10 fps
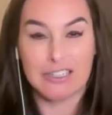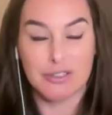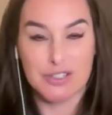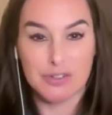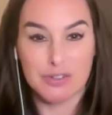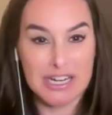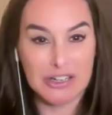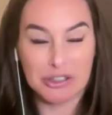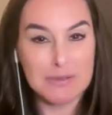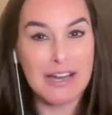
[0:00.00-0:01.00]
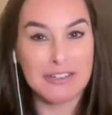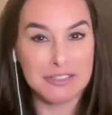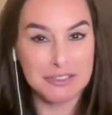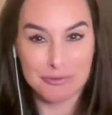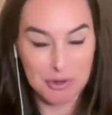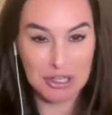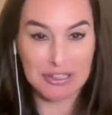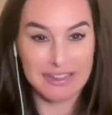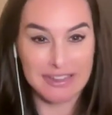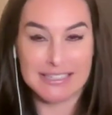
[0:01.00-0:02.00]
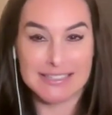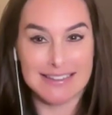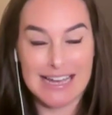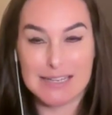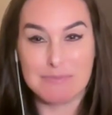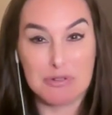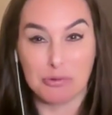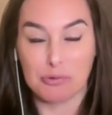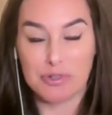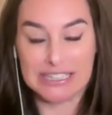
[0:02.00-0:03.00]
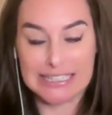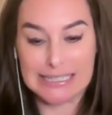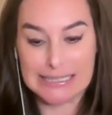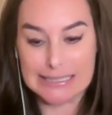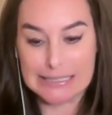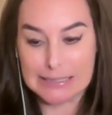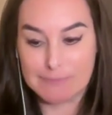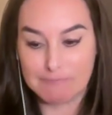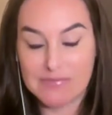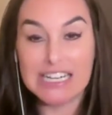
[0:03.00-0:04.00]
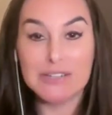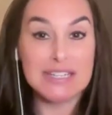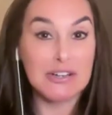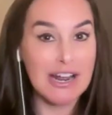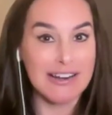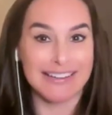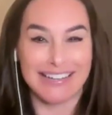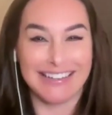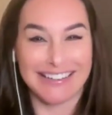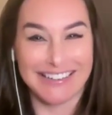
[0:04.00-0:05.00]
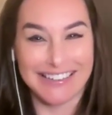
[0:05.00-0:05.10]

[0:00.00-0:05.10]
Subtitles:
I know just from my early modern work that can be really idiosyncratic.